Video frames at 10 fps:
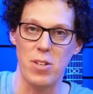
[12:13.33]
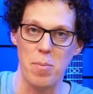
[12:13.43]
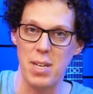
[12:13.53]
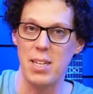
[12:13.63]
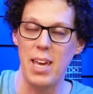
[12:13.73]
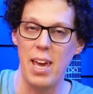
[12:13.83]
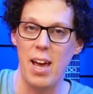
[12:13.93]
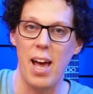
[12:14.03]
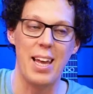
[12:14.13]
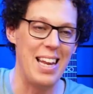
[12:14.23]
So I'm sitting
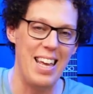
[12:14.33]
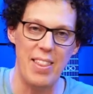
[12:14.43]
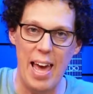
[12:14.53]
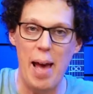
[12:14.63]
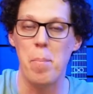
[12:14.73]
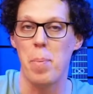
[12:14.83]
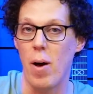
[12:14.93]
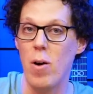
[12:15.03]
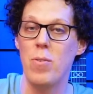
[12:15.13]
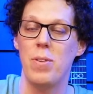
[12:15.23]
here, I can hear the amp
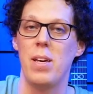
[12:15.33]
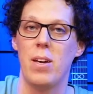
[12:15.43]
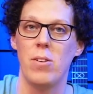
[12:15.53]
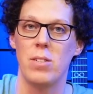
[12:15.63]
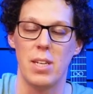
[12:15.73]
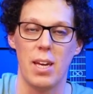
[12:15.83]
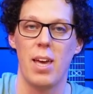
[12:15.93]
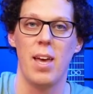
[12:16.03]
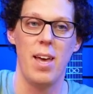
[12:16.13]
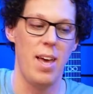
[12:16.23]
over the acoustic,